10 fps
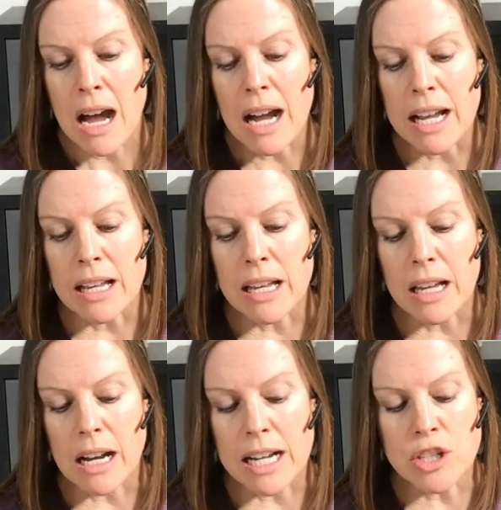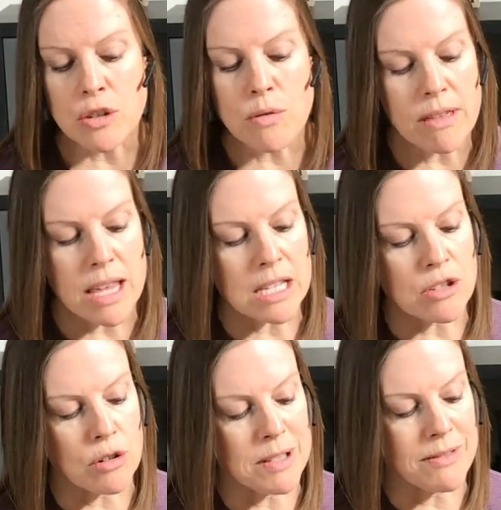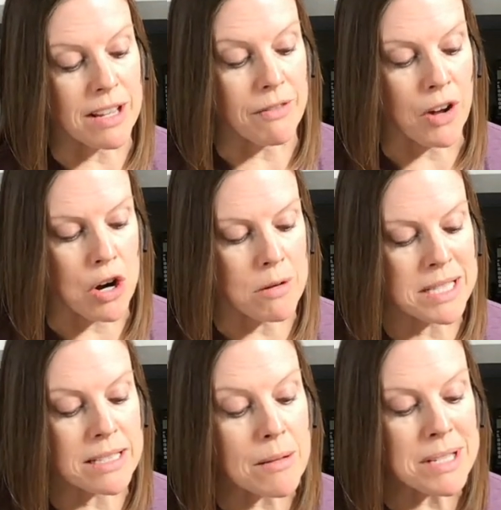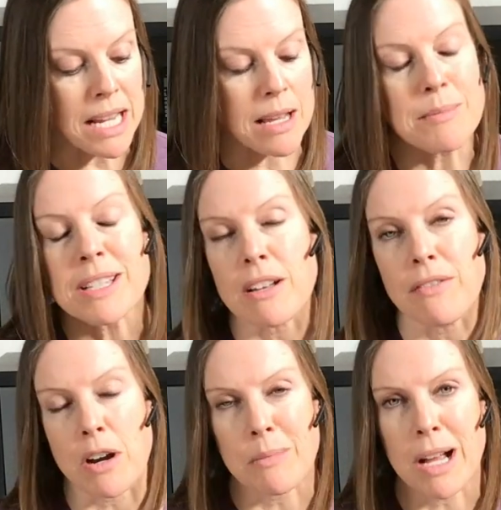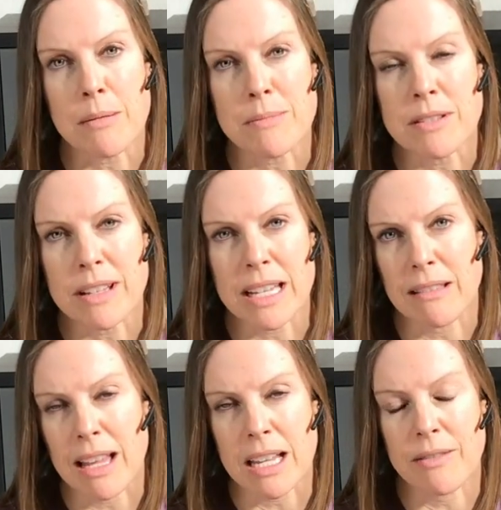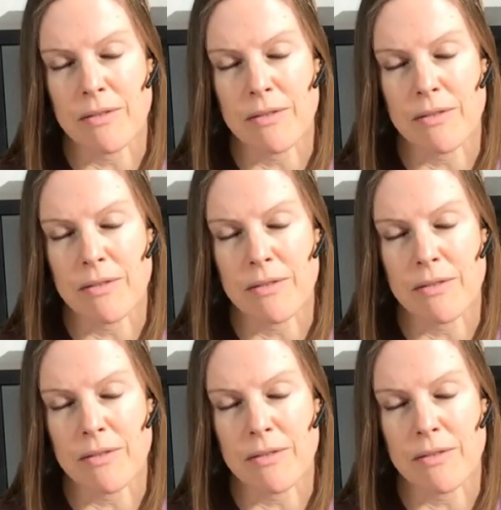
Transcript: I I do think in terms of self harm, sometimes self harm comes in like a,